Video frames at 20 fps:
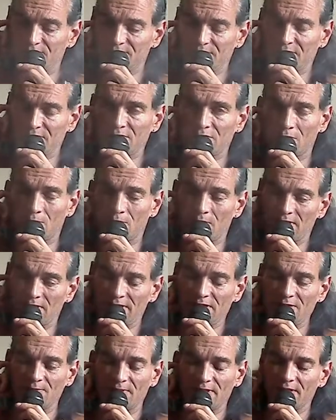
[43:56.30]
You go on
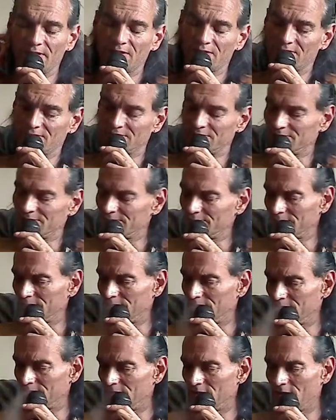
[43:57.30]
email and
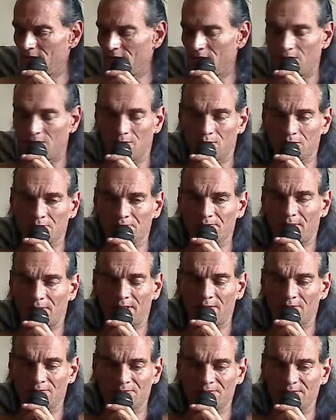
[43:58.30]
or by